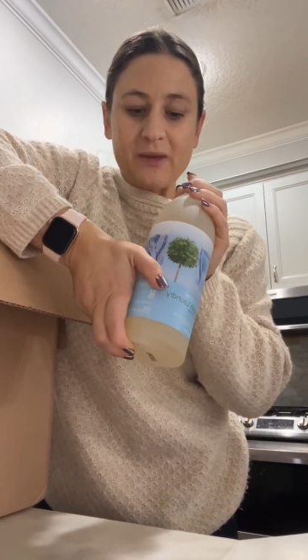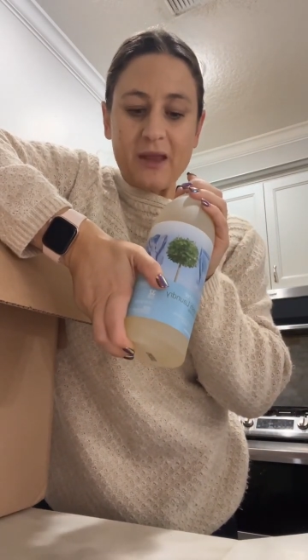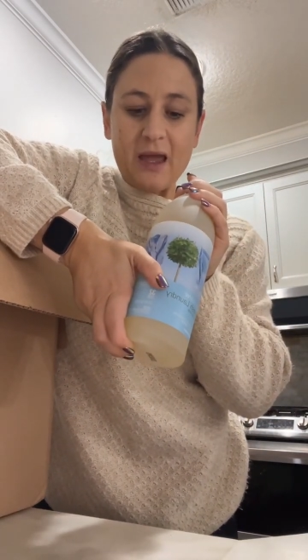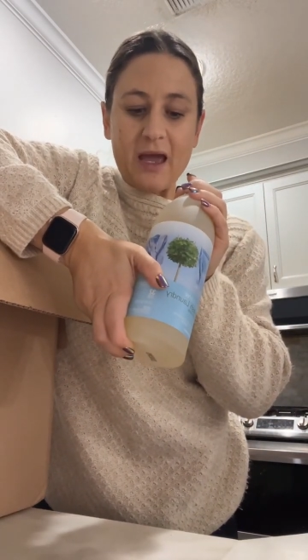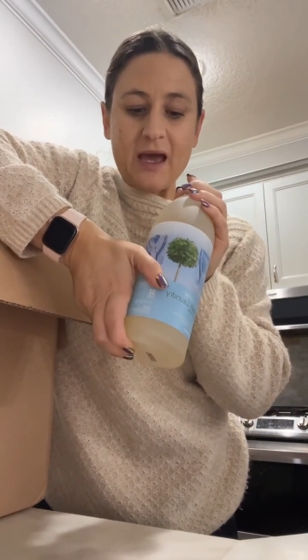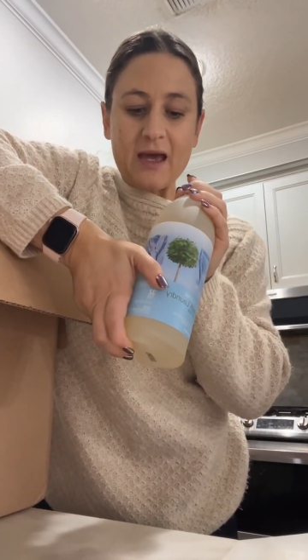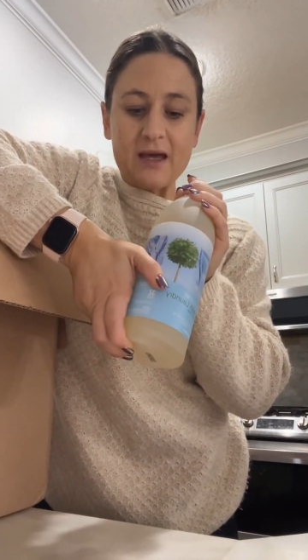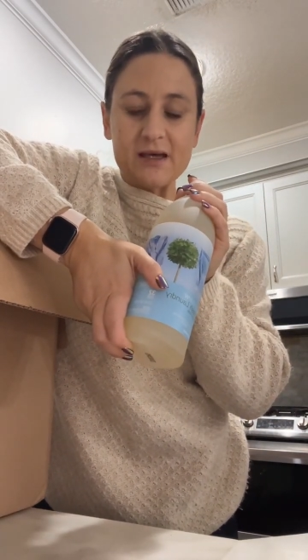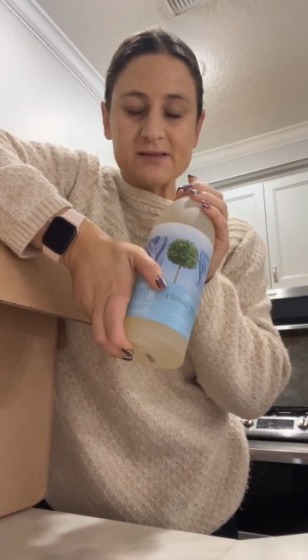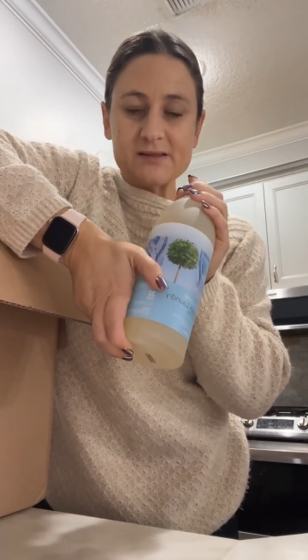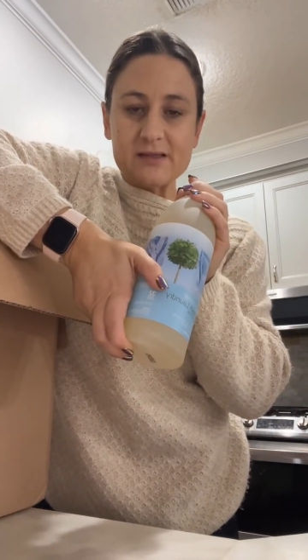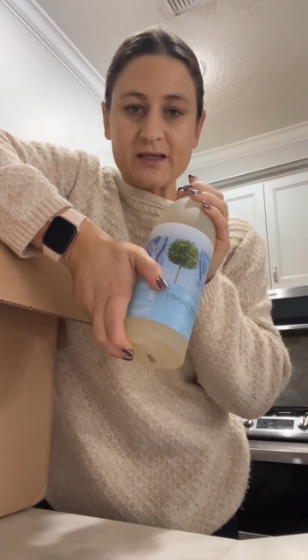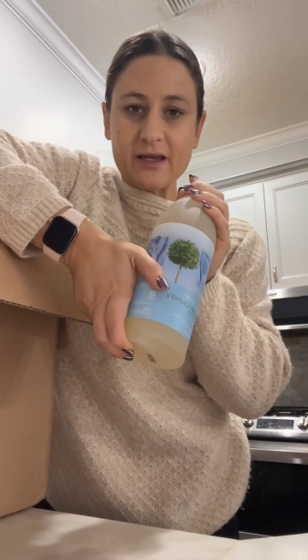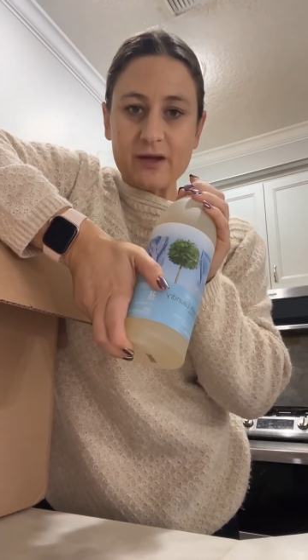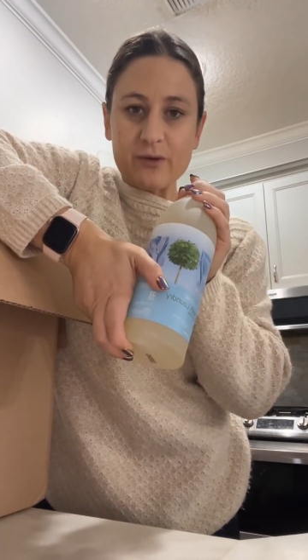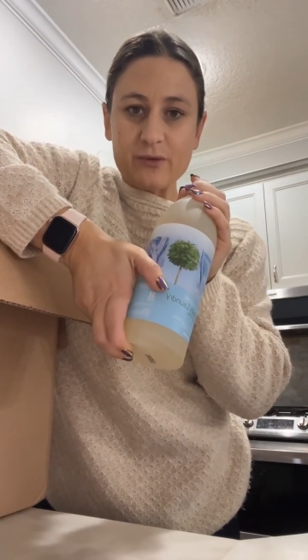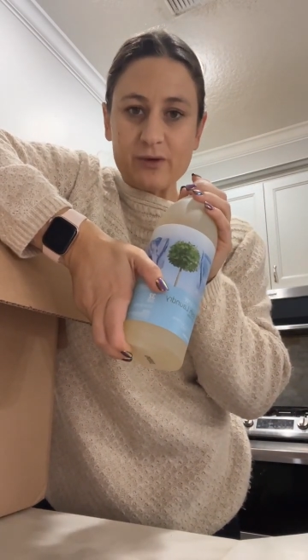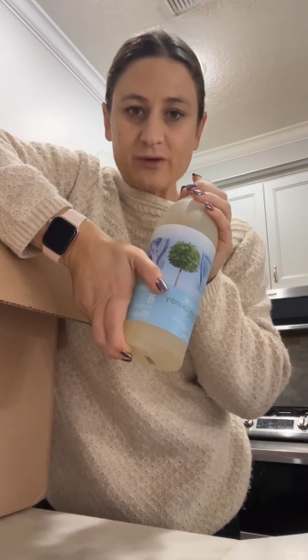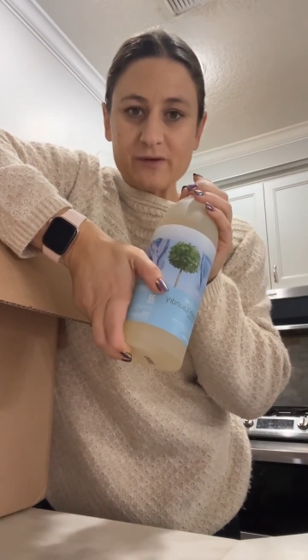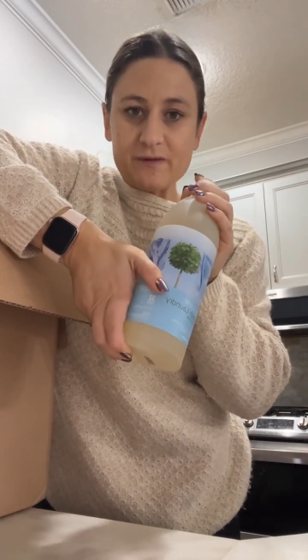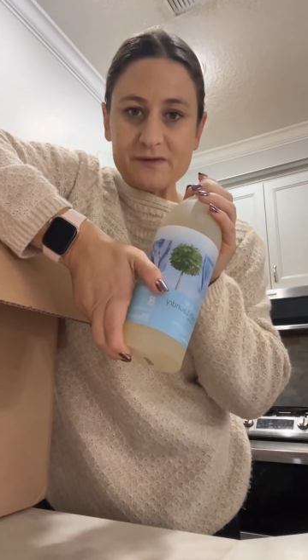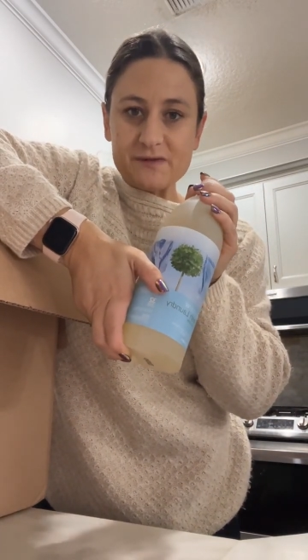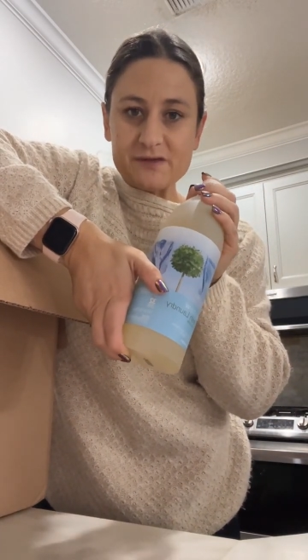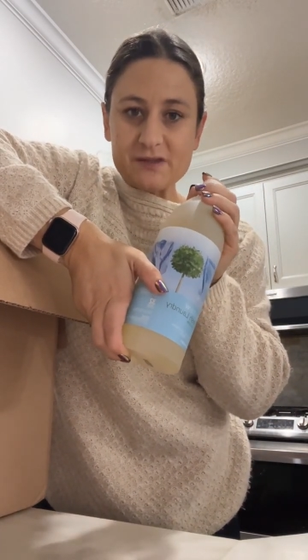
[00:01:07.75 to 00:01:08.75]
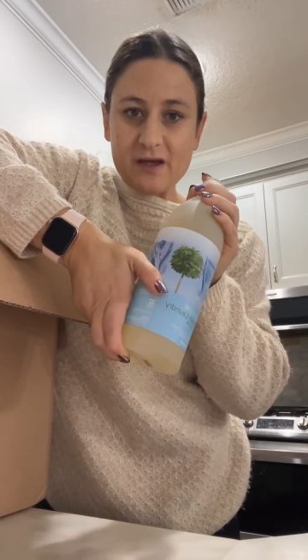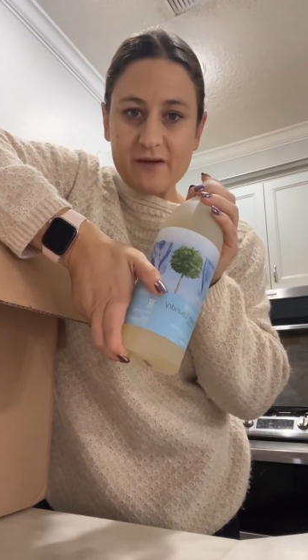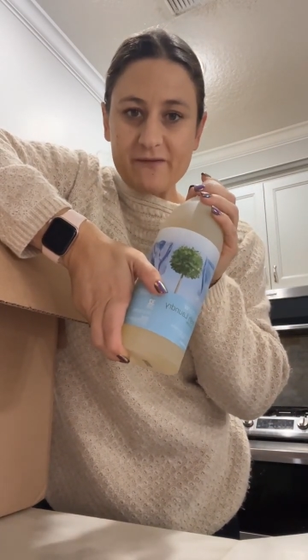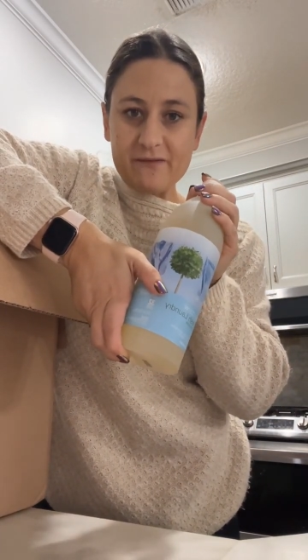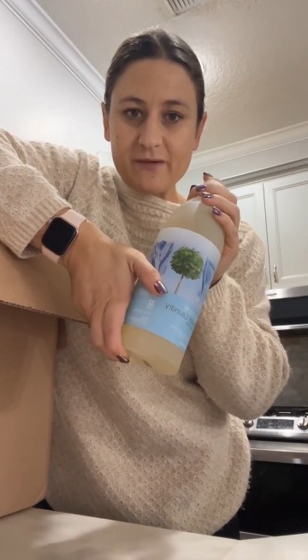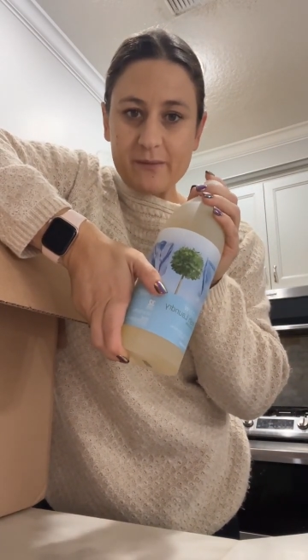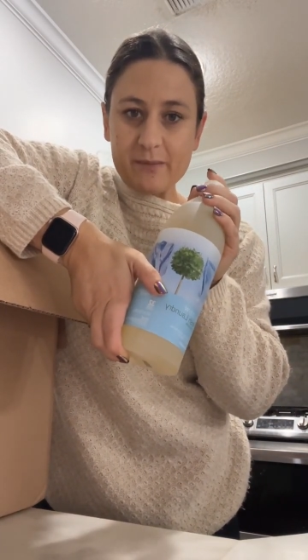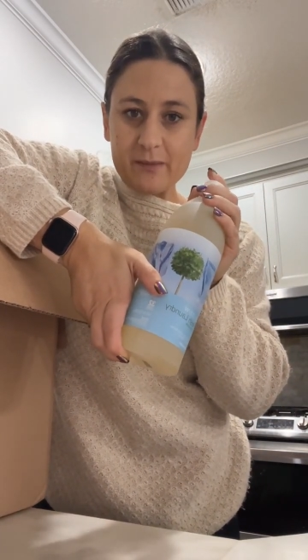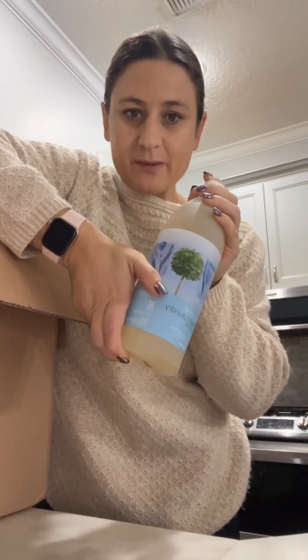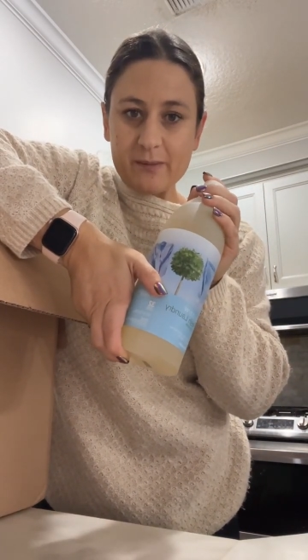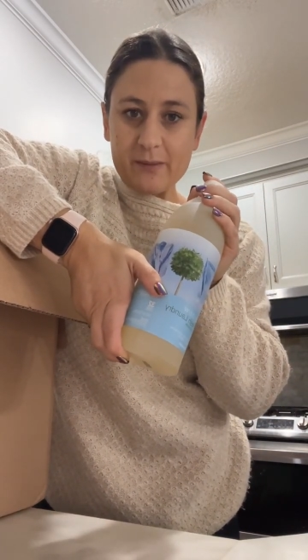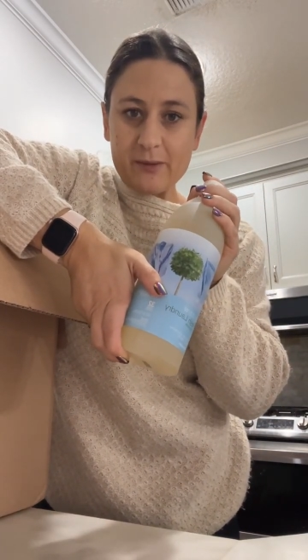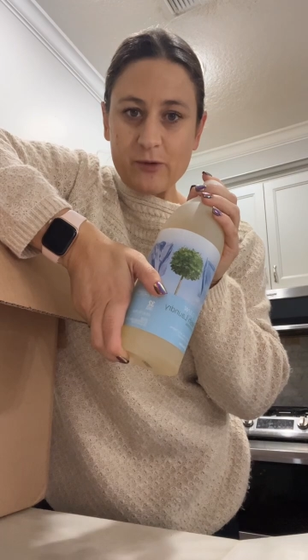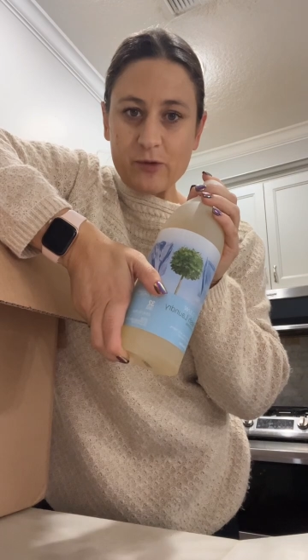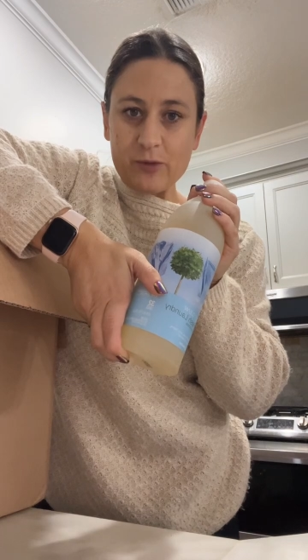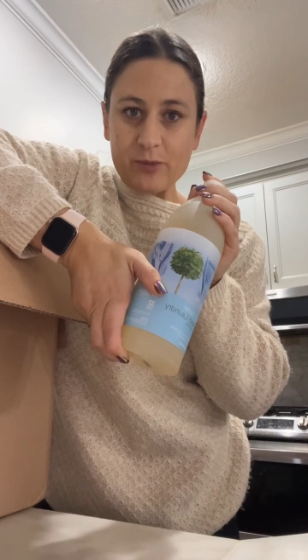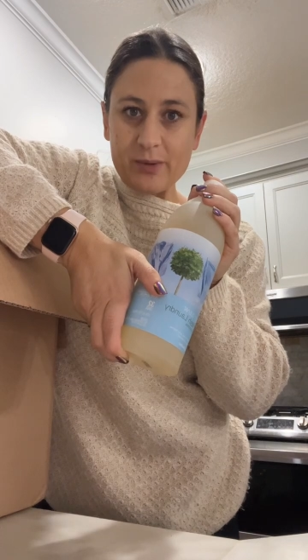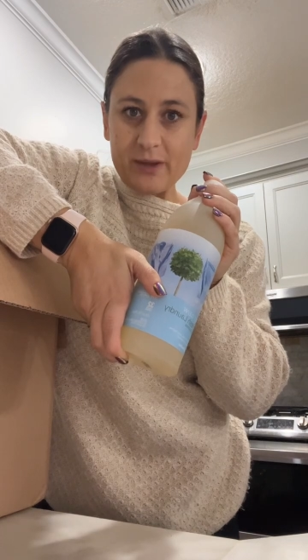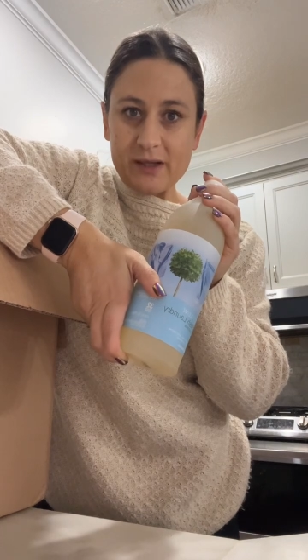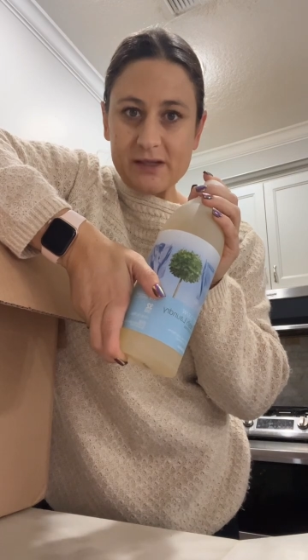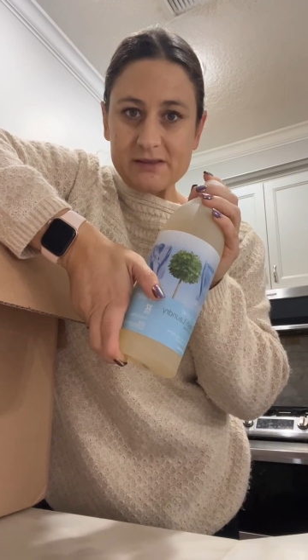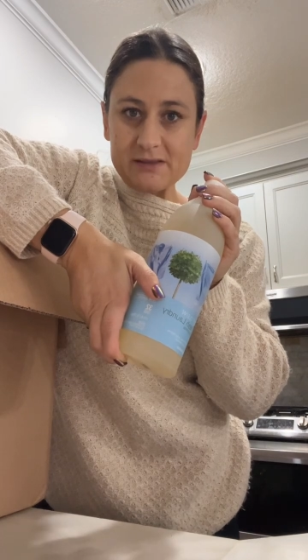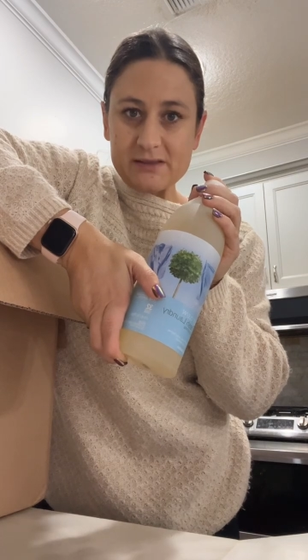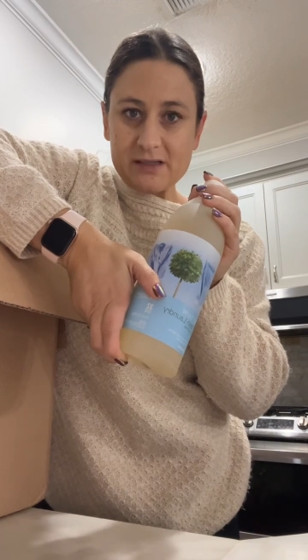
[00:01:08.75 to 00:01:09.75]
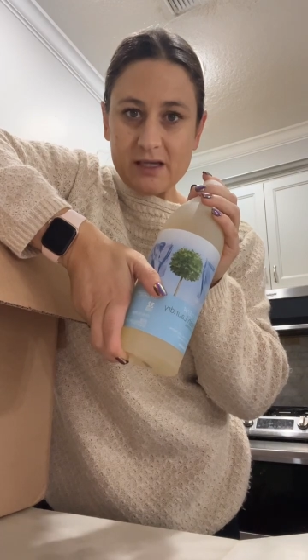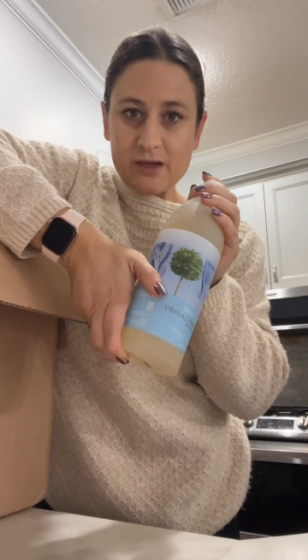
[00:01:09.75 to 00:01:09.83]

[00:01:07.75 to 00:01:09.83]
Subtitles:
as I get rid of stuff, I'm going to be replacing